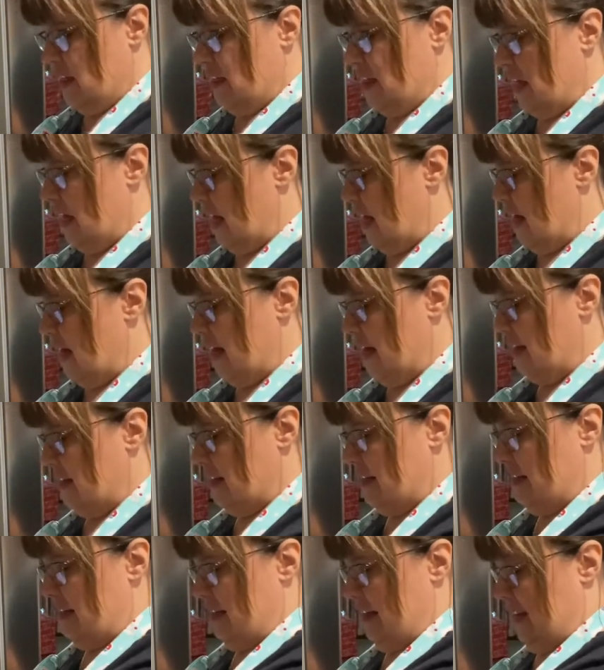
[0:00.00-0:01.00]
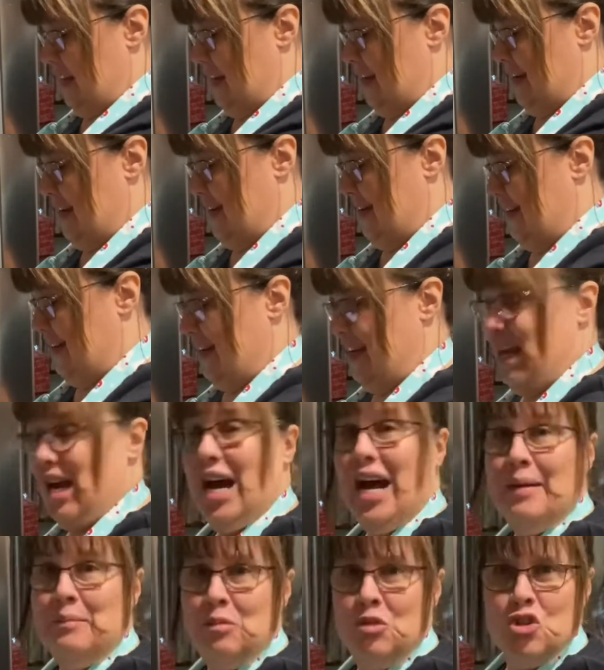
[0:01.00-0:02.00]

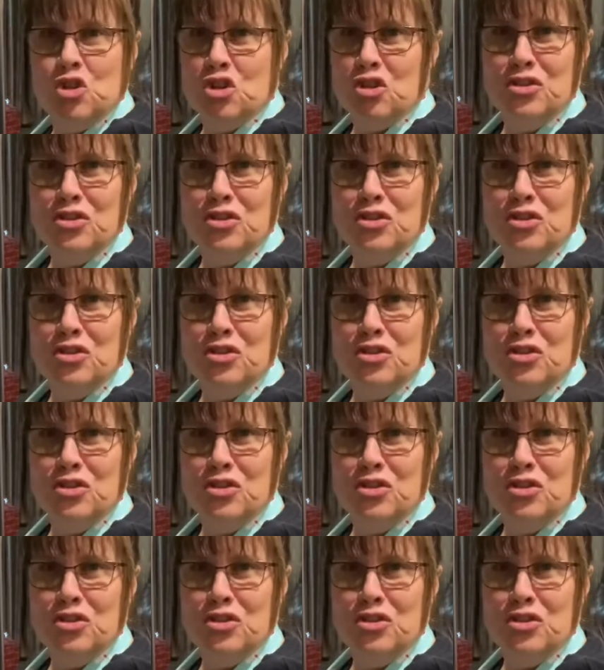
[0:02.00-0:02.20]
I'm sure